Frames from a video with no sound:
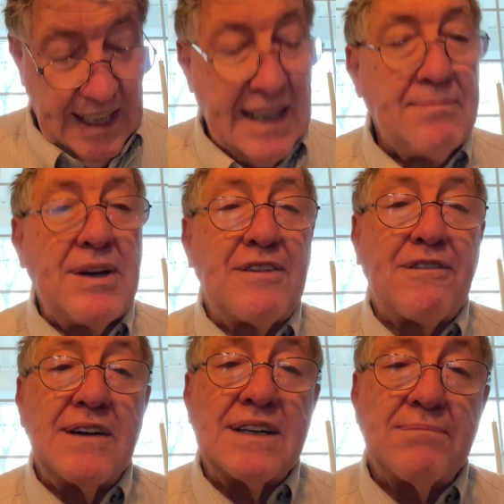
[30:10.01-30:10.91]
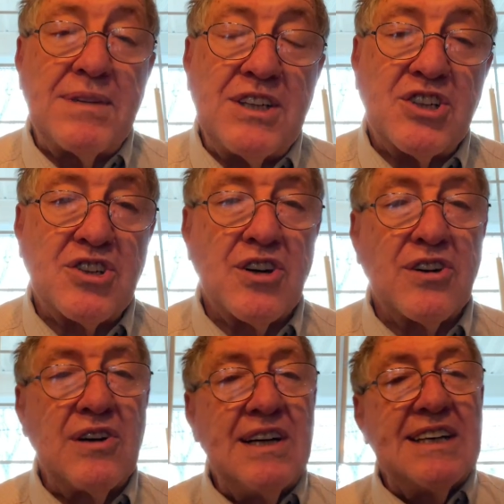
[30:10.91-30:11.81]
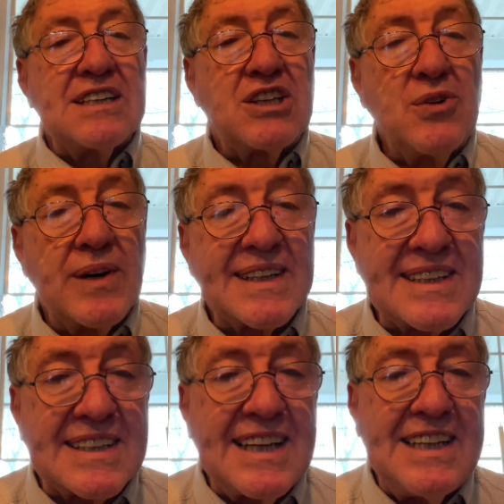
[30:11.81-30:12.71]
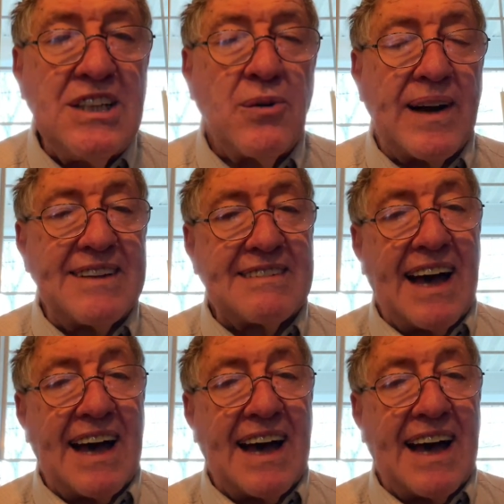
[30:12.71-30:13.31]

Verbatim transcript: and be, be sure to extenuate